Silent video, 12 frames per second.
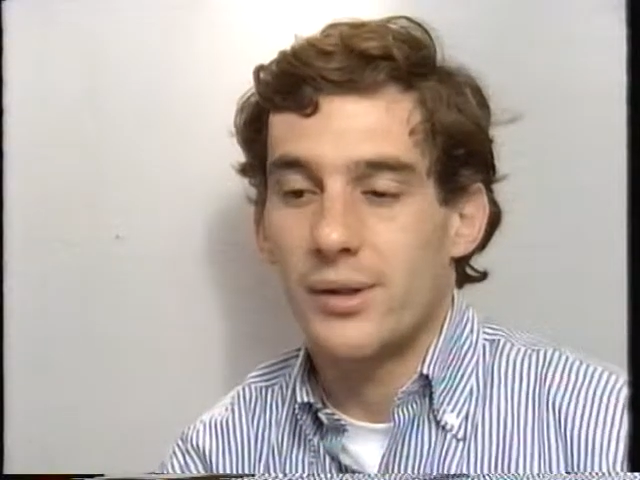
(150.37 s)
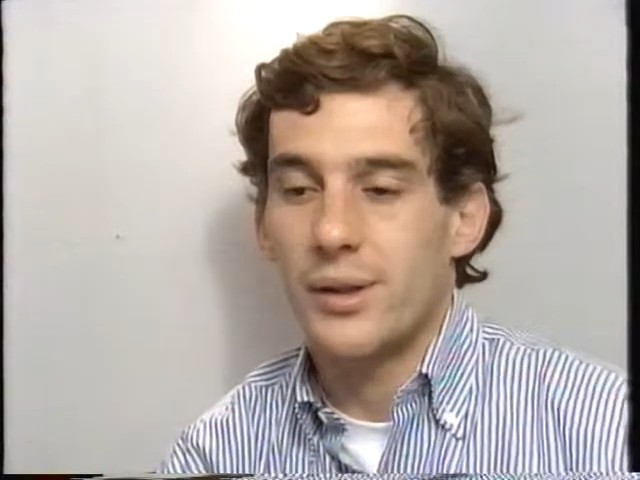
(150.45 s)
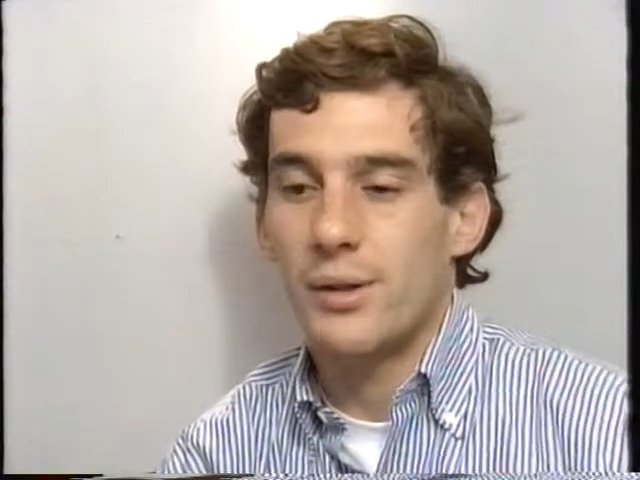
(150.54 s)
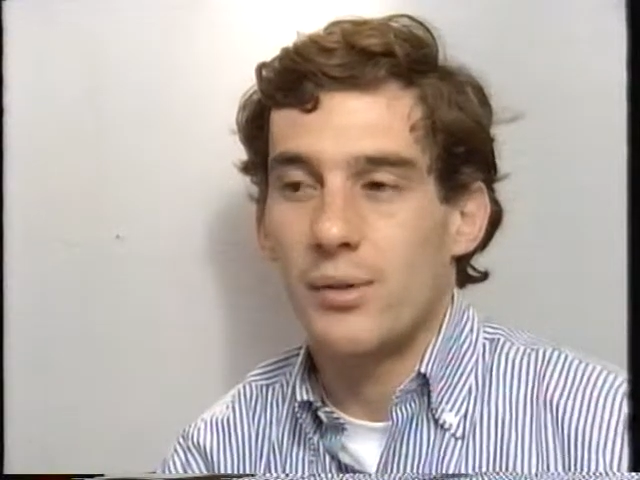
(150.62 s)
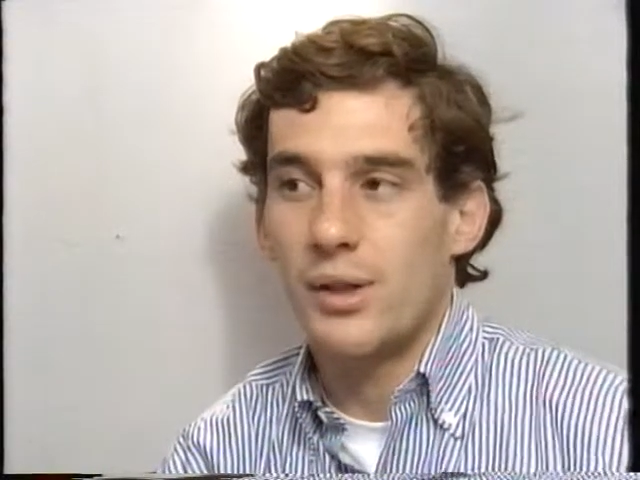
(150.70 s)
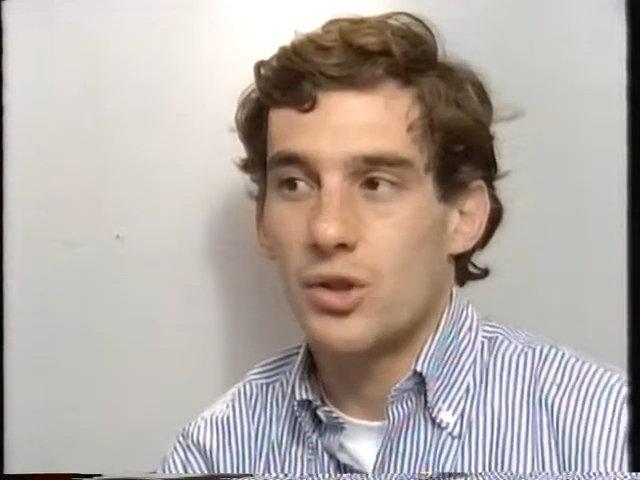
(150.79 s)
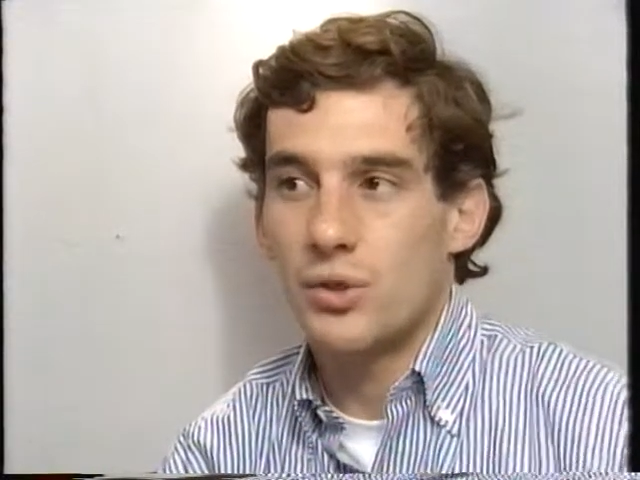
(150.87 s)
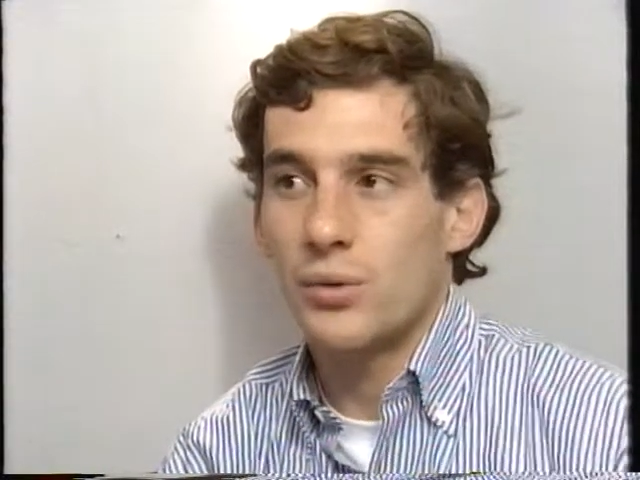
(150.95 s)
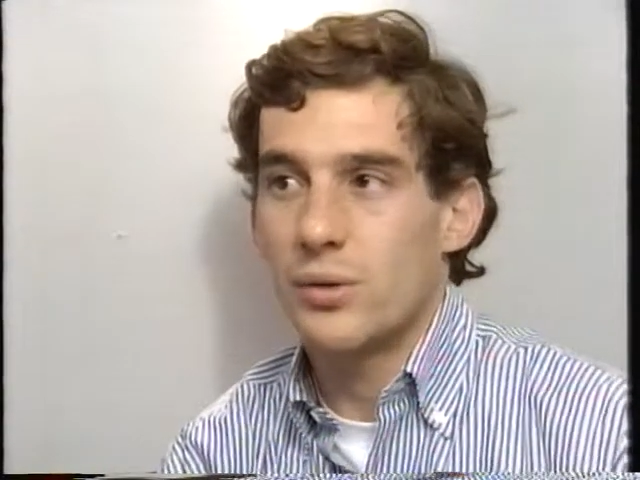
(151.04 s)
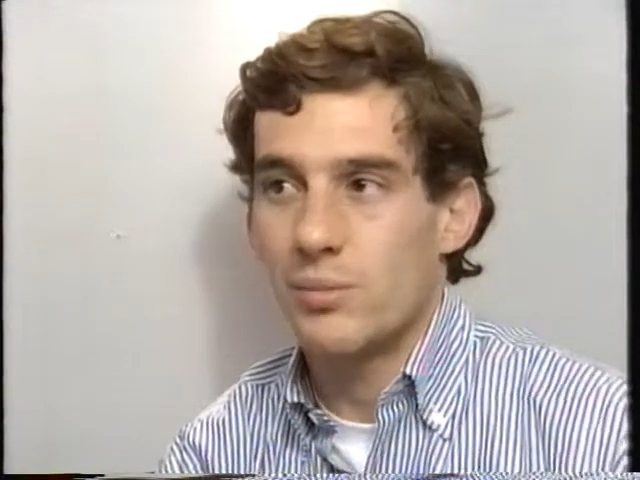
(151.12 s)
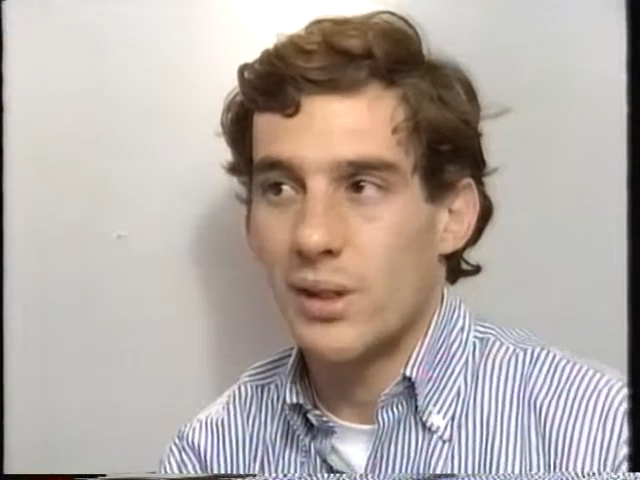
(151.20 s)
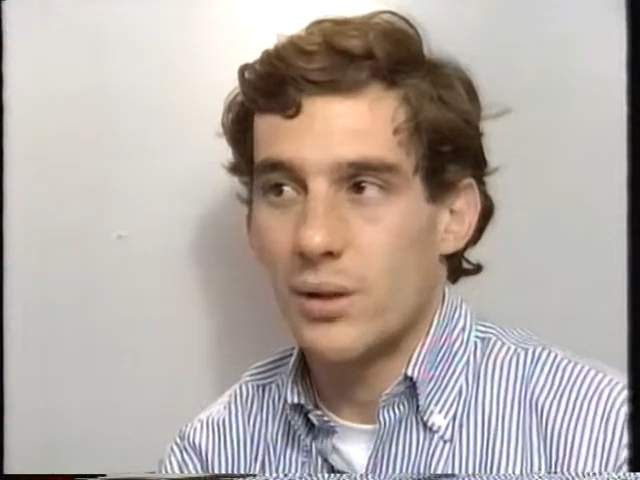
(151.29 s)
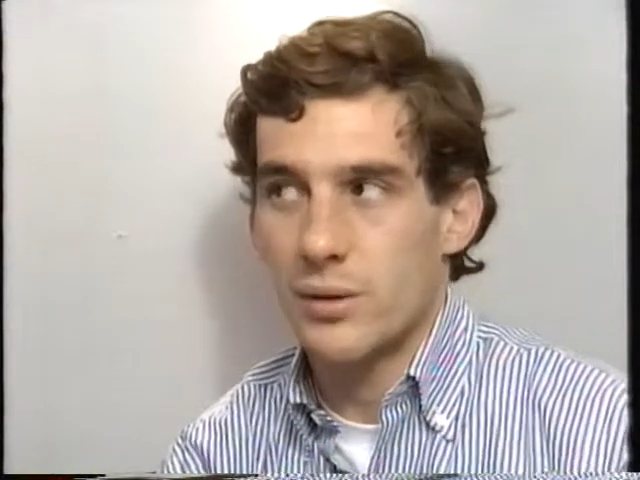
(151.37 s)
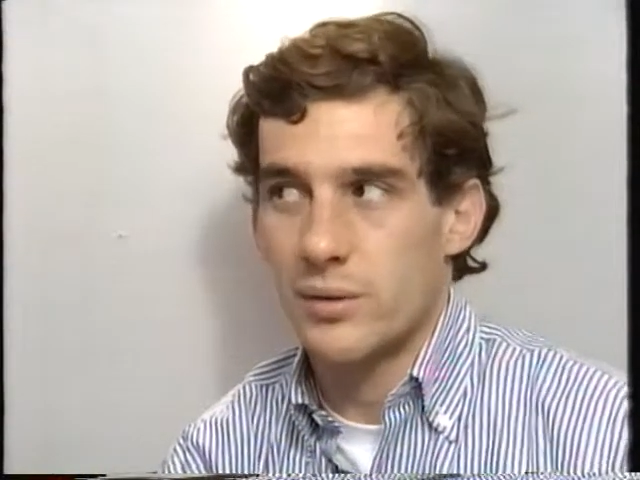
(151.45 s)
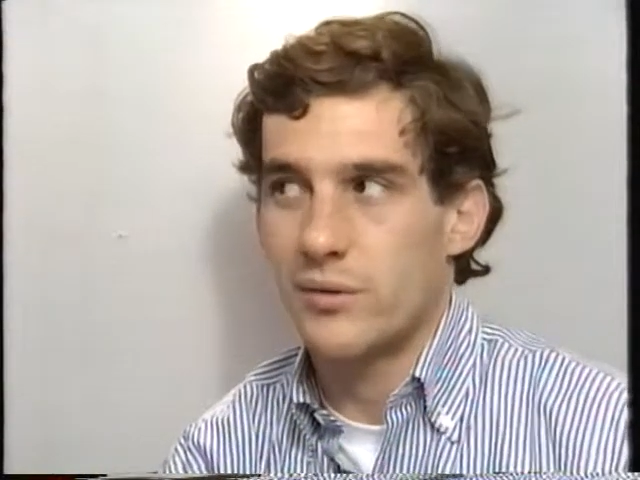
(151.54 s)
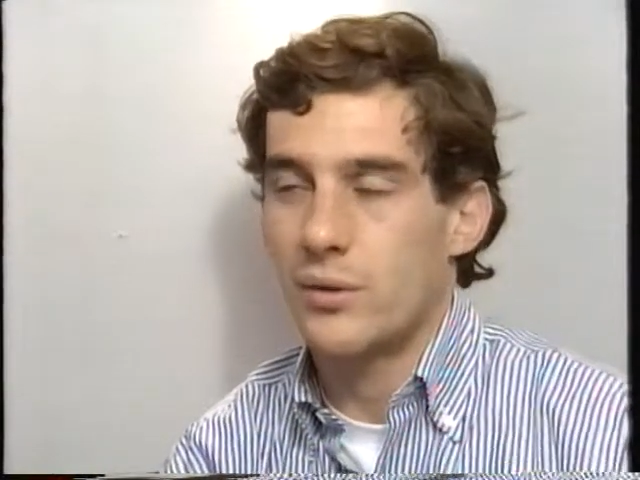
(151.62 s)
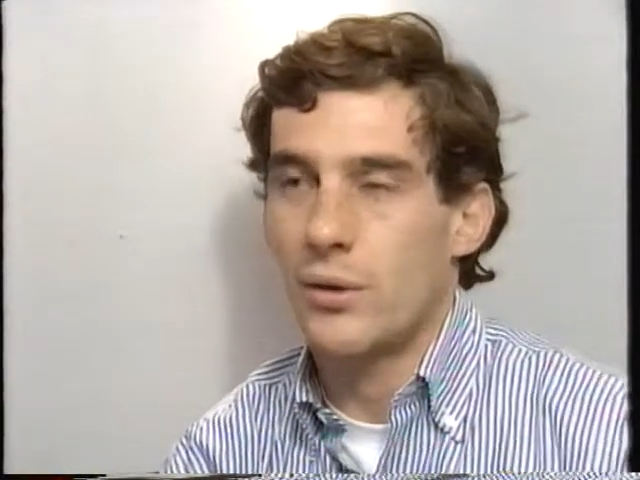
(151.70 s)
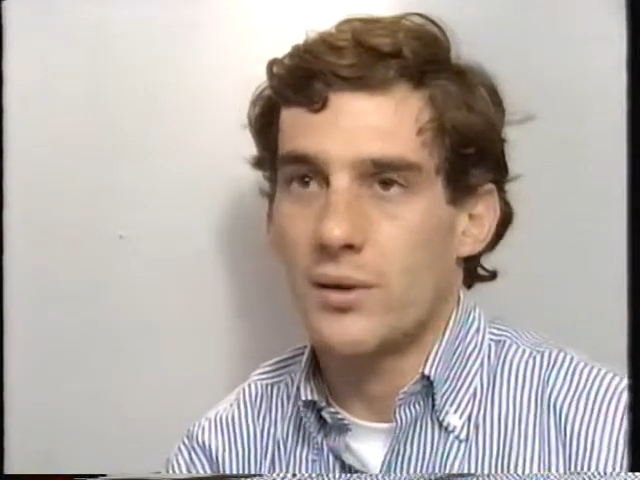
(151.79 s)
I really should, because
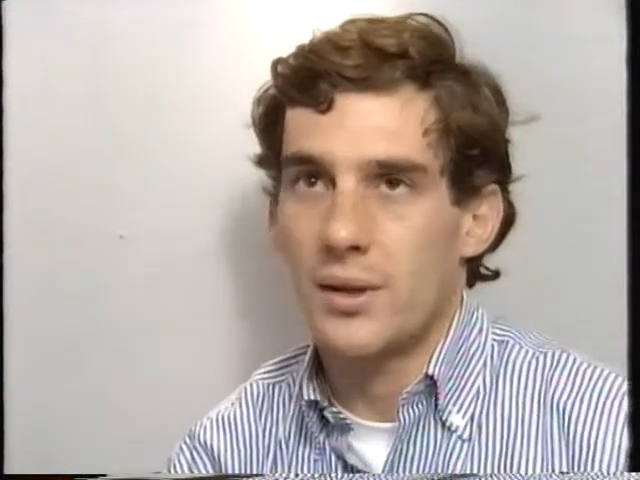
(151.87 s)
of course